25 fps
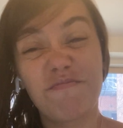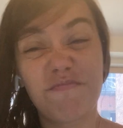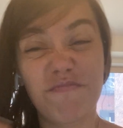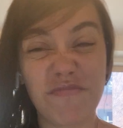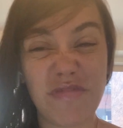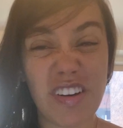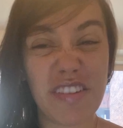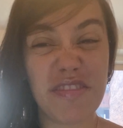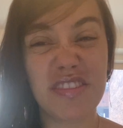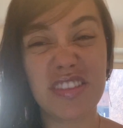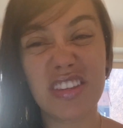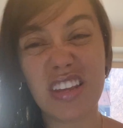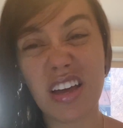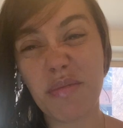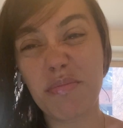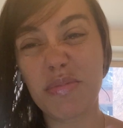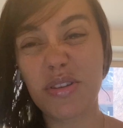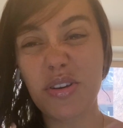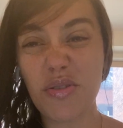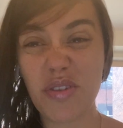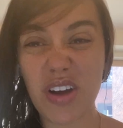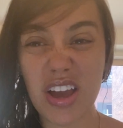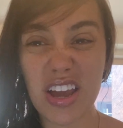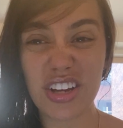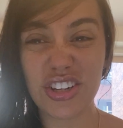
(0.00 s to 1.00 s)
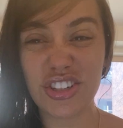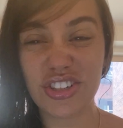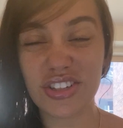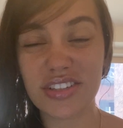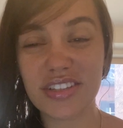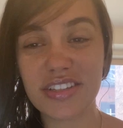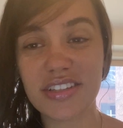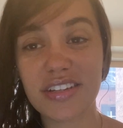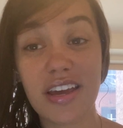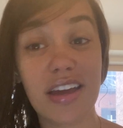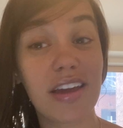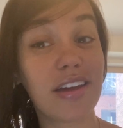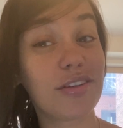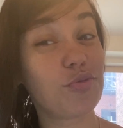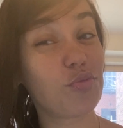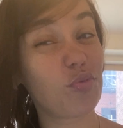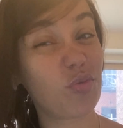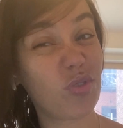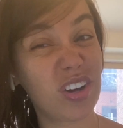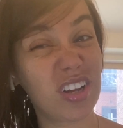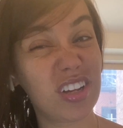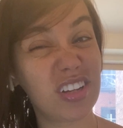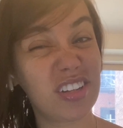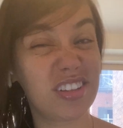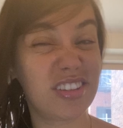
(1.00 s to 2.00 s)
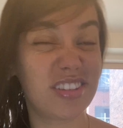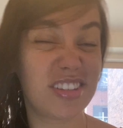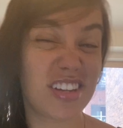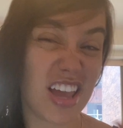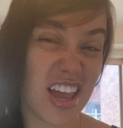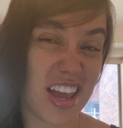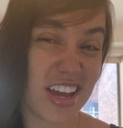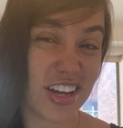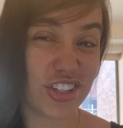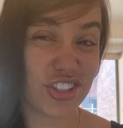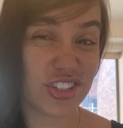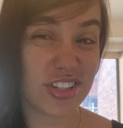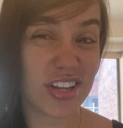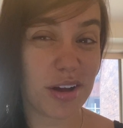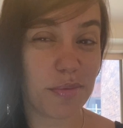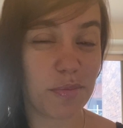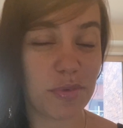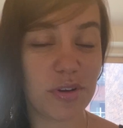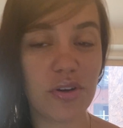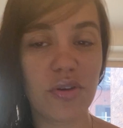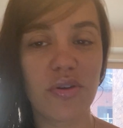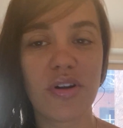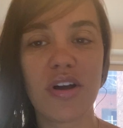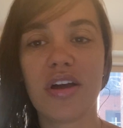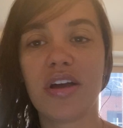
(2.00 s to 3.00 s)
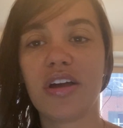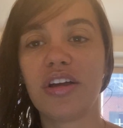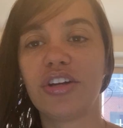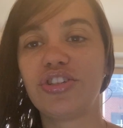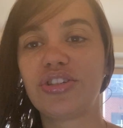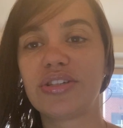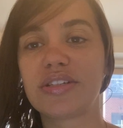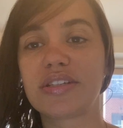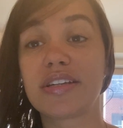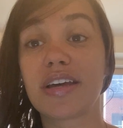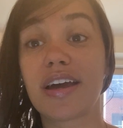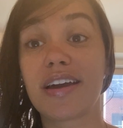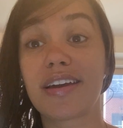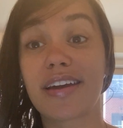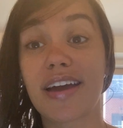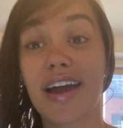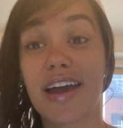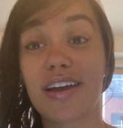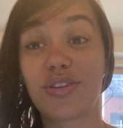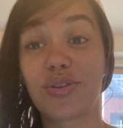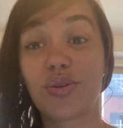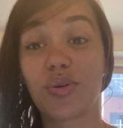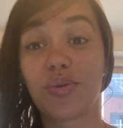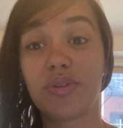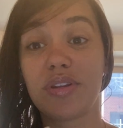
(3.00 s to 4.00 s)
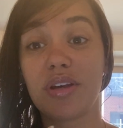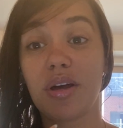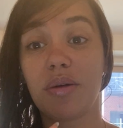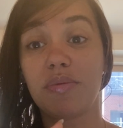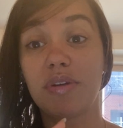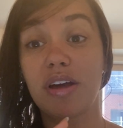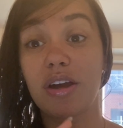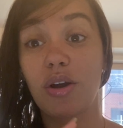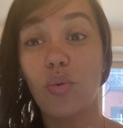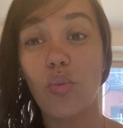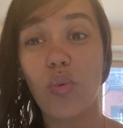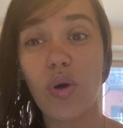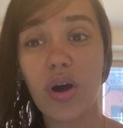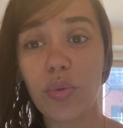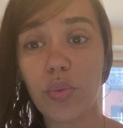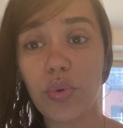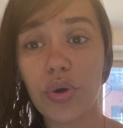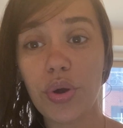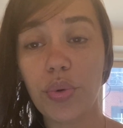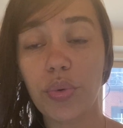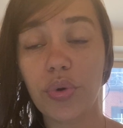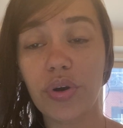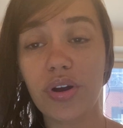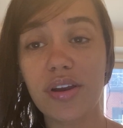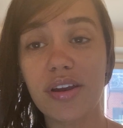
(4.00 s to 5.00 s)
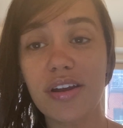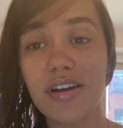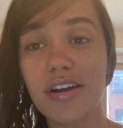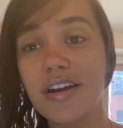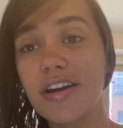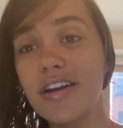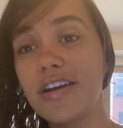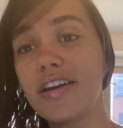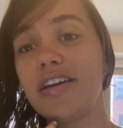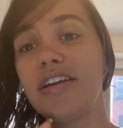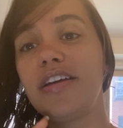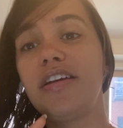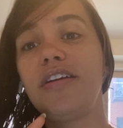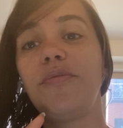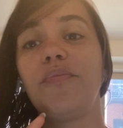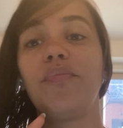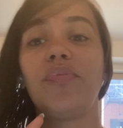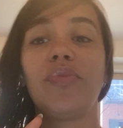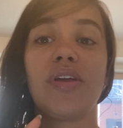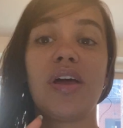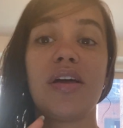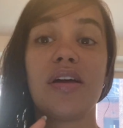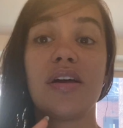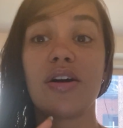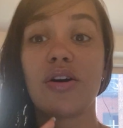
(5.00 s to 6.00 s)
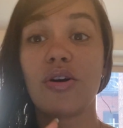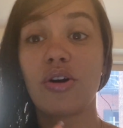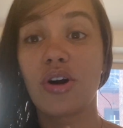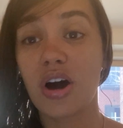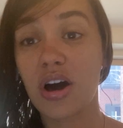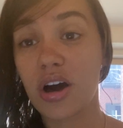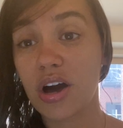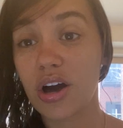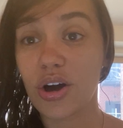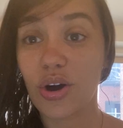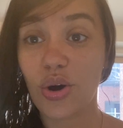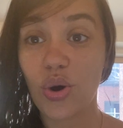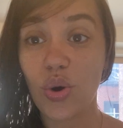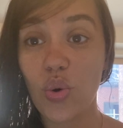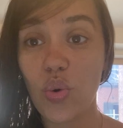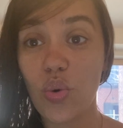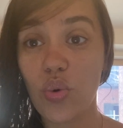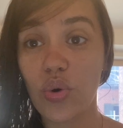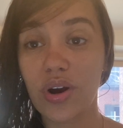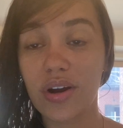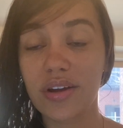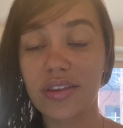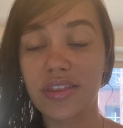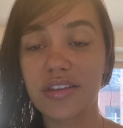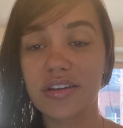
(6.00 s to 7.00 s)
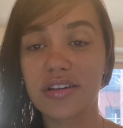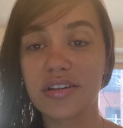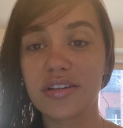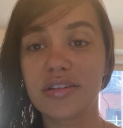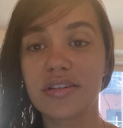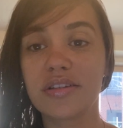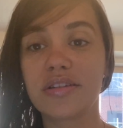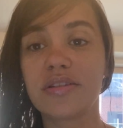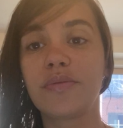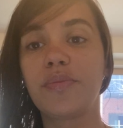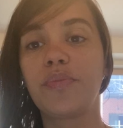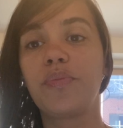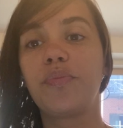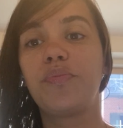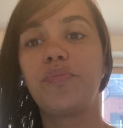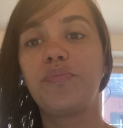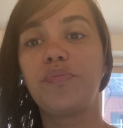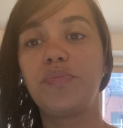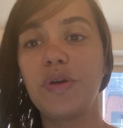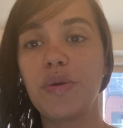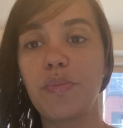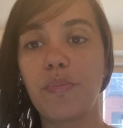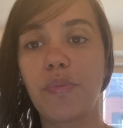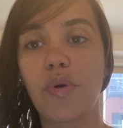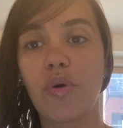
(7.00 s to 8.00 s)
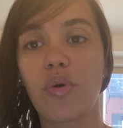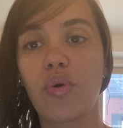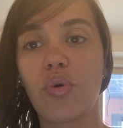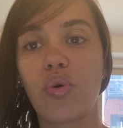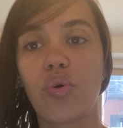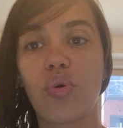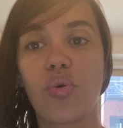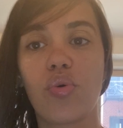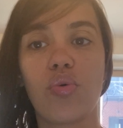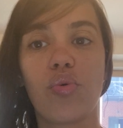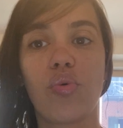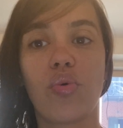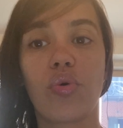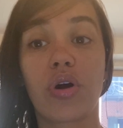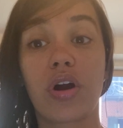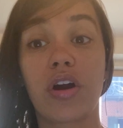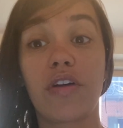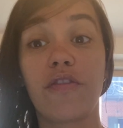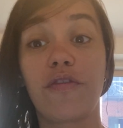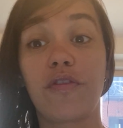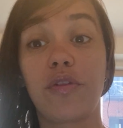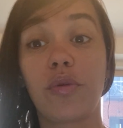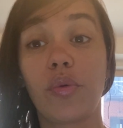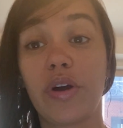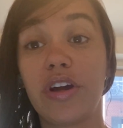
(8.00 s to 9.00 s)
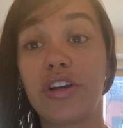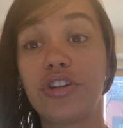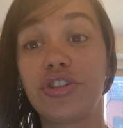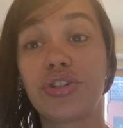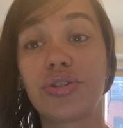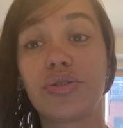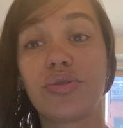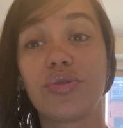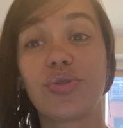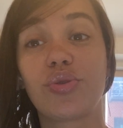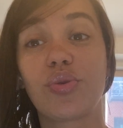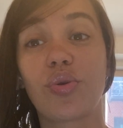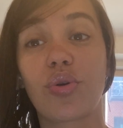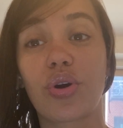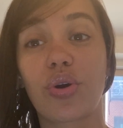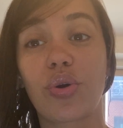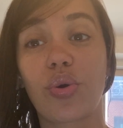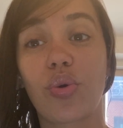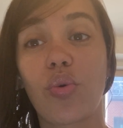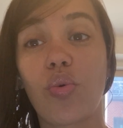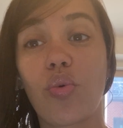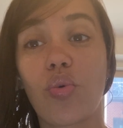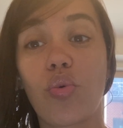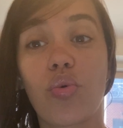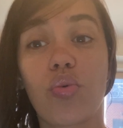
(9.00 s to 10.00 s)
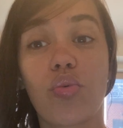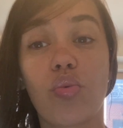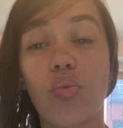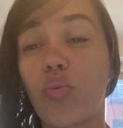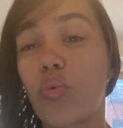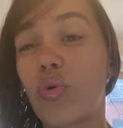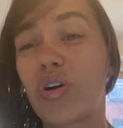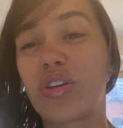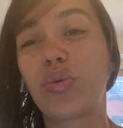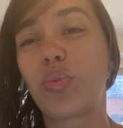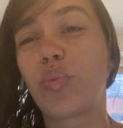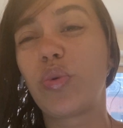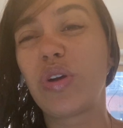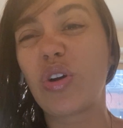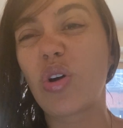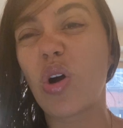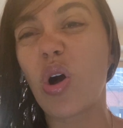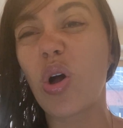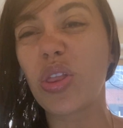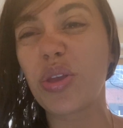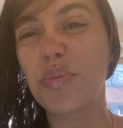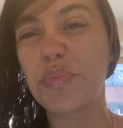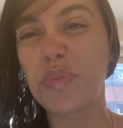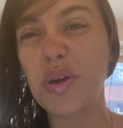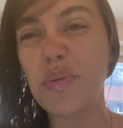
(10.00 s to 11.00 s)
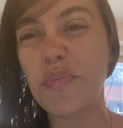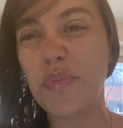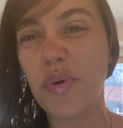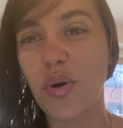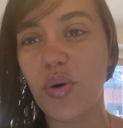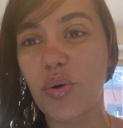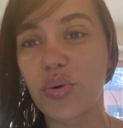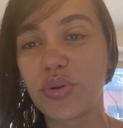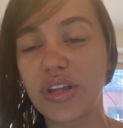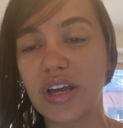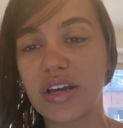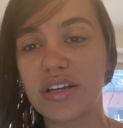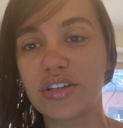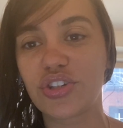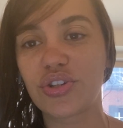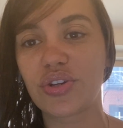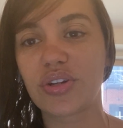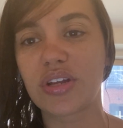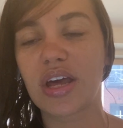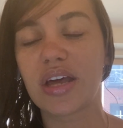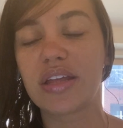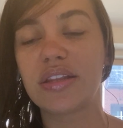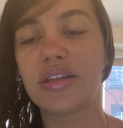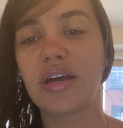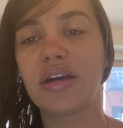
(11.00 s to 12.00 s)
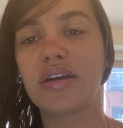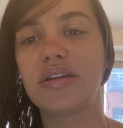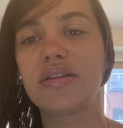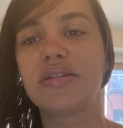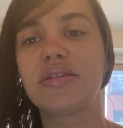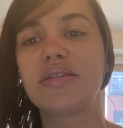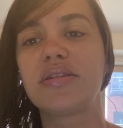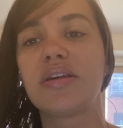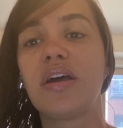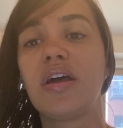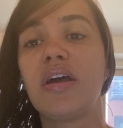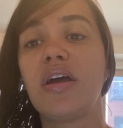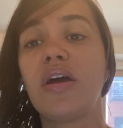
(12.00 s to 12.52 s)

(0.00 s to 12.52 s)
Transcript: 5 ages and 1 HW, just like I told them like what we were learning, who were the people who were influentials, or what we call the people who danced to that dance.